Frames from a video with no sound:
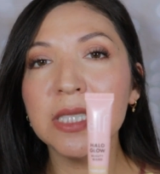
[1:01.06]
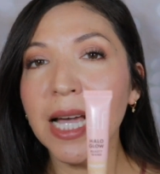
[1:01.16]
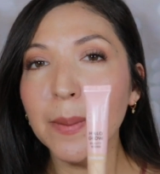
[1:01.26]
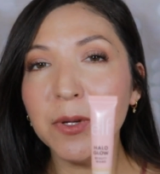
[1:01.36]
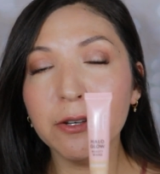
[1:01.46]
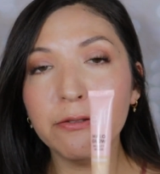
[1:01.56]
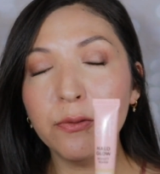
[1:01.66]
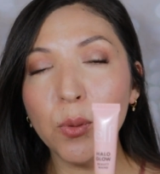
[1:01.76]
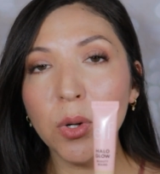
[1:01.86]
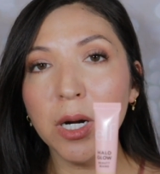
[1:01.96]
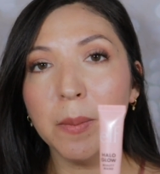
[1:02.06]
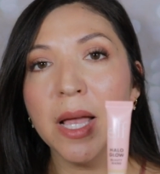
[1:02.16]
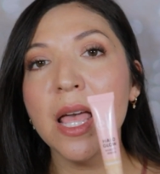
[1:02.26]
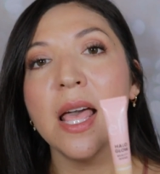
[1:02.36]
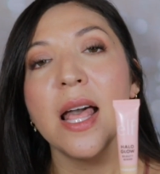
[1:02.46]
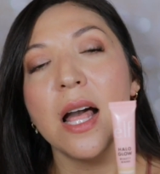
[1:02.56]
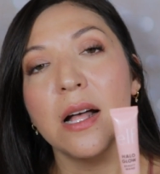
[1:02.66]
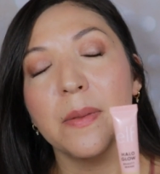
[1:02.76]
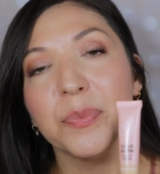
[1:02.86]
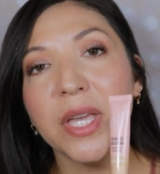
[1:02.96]
type of form,
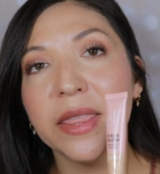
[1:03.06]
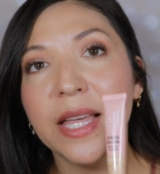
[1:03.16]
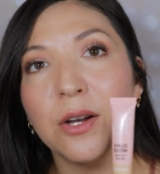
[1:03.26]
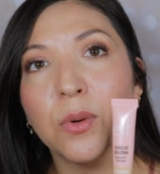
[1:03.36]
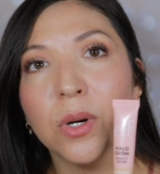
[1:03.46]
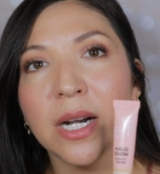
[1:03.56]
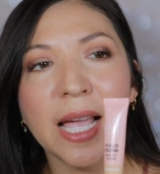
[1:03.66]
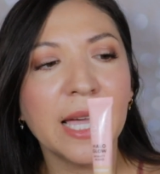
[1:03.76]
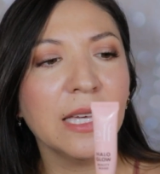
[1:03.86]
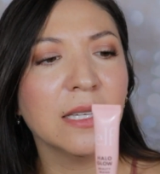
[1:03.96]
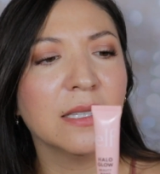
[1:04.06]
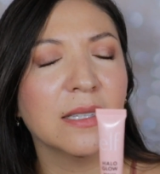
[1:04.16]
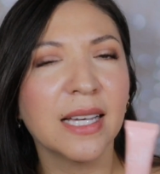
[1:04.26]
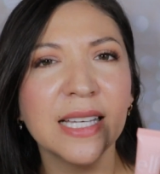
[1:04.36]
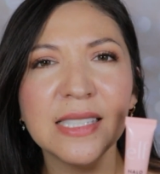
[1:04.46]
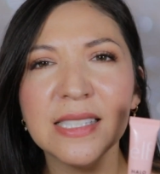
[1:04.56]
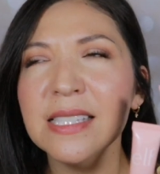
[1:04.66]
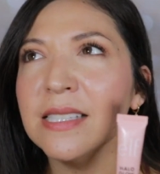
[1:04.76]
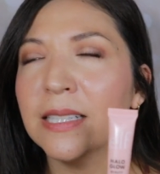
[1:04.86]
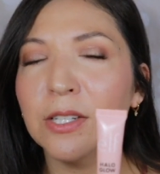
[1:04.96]
I guess, is
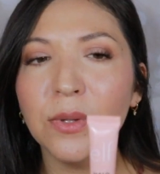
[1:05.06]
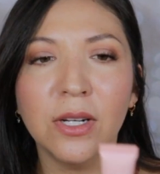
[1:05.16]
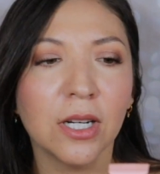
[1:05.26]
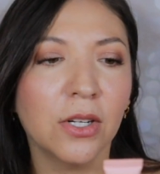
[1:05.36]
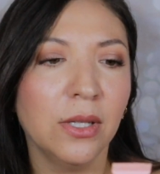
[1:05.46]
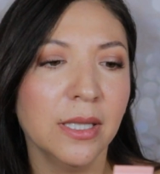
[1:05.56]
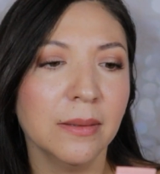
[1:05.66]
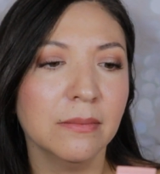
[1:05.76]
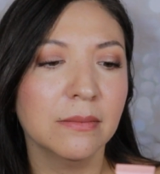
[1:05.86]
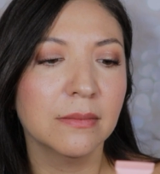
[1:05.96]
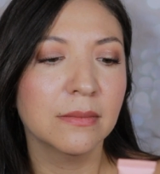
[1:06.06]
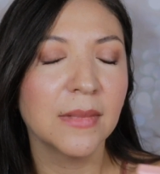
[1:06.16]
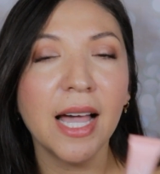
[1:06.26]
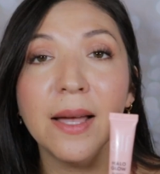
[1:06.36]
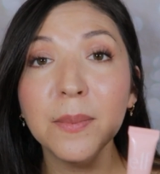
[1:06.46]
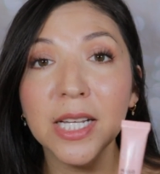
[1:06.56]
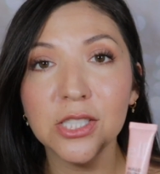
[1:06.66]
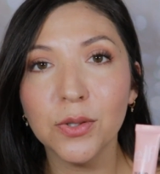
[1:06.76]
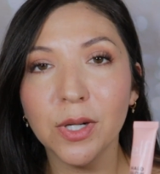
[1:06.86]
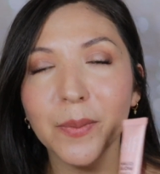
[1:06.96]
this liquid or cream? I'm not
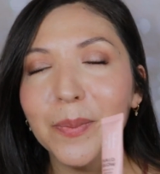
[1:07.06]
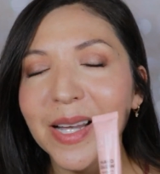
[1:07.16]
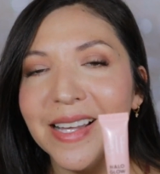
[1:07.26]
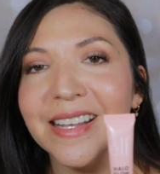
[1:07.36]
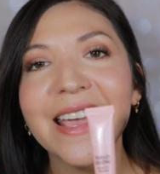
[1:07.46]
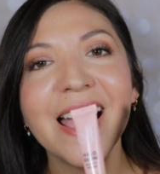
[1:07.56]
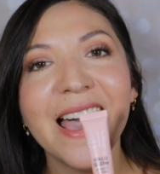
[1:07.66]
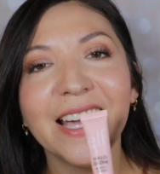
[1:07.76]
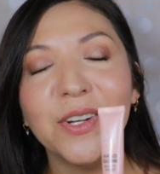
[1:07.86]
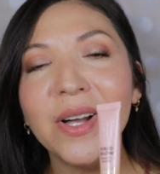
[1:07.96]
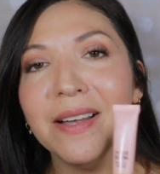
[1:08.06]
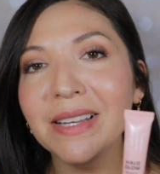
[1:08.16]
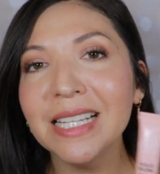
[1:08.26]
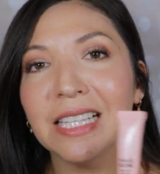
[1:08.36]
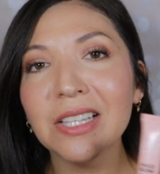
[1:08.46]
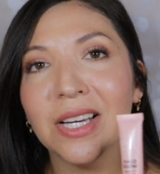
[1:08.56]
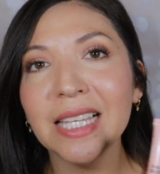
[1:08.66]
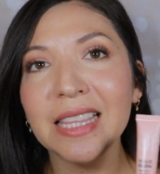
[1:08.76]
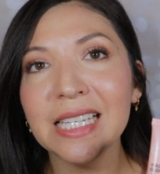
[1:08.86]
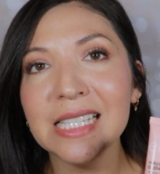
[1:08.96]
sure, but I don't have anything
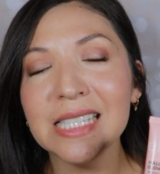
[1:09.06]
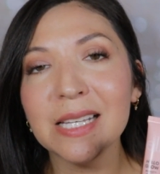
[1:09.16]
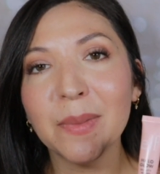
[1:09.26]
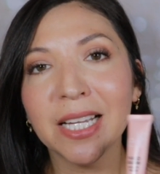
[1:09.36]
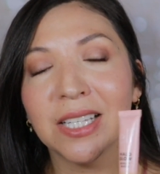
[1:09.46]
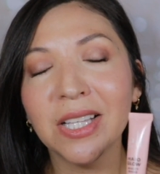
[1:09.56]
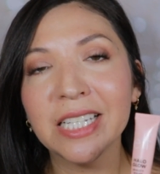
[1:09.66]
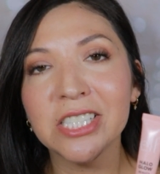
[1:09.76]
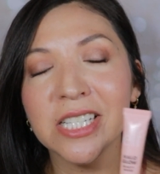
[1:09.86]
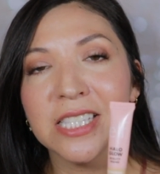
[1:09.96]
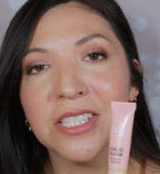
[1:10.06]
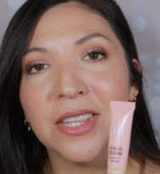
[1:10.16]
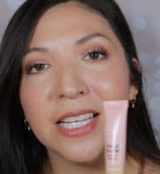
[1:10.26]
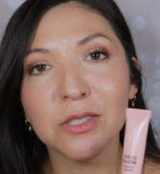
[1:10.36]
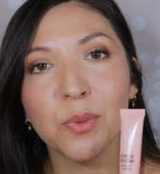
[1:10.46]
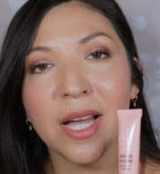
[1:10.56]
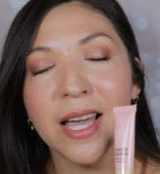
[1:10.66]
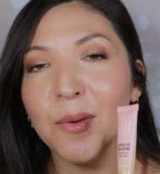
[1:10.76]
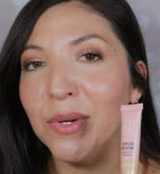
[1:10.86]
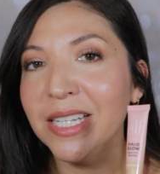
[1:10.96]
like this in my collection, so that's why
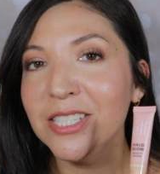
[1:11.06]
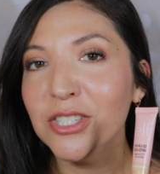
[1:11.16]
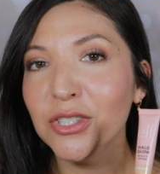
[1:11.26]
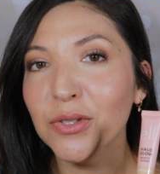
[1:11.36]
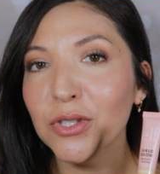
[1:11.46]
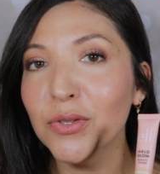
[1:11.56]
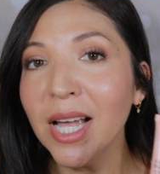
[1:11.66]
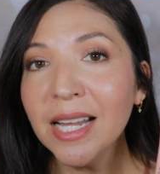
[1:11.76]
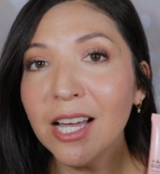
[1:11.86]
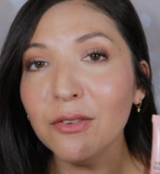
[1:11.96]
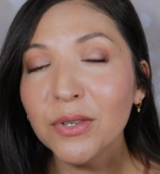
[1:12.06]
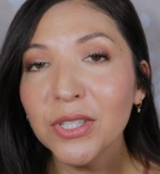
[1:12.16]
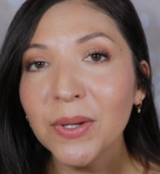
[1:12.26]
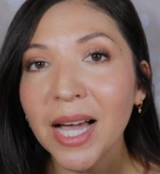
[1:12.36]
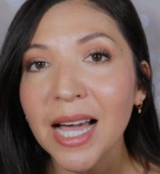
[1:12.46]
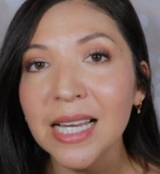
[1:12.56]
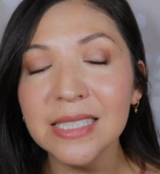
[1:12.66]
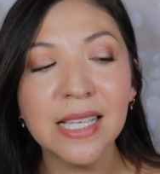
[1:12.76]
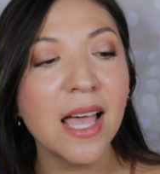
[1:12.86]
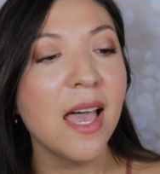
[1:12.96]
I wanted to try it out for you guys.